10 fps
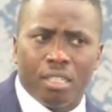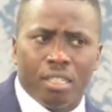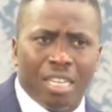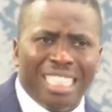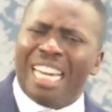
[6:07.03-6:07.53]

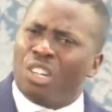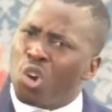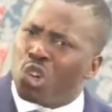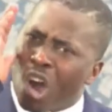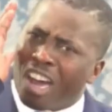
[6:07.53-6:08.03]
They
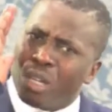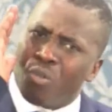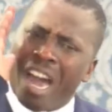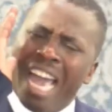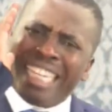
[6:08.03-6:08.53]
don't call the
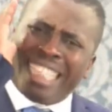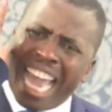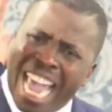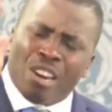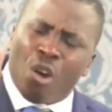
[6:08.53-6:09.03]
word. The
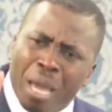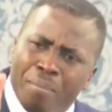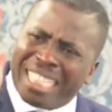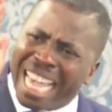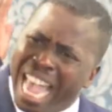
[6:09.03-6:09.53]
Elohim
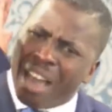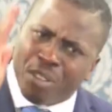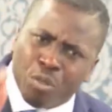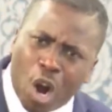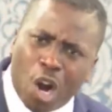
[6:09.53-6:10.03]
is a heavy
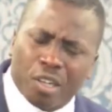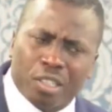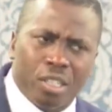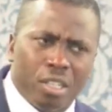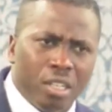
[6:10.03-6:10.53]
word.
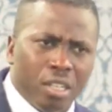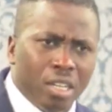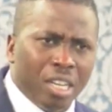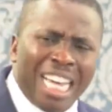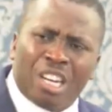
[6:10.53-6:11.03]

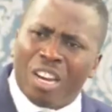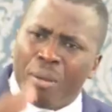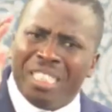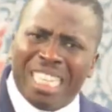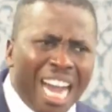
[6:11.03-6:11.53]
They call him
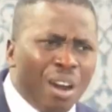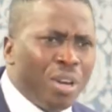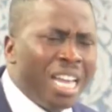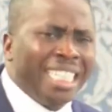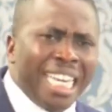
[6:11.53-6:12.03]
Yahweh.
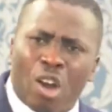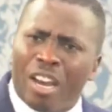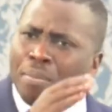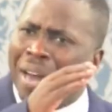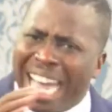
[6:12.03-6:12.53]
They call
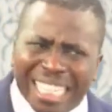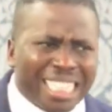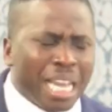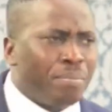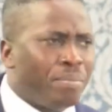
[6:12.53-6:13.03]
him
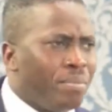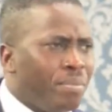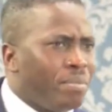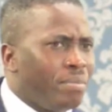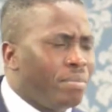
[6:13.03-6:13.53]
Asem.
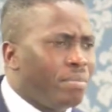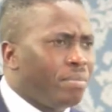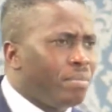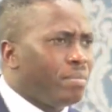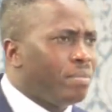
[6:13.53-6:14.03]

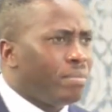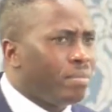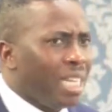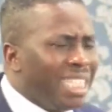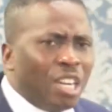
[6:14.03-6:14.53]

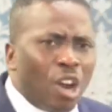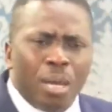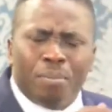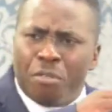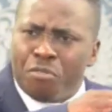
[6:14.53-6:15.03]
They call
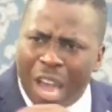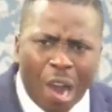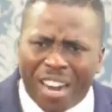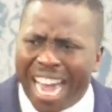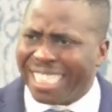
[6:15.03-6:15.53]
him the fear
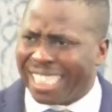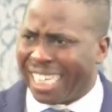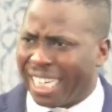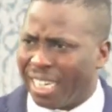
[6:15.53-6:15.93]
of Isaac.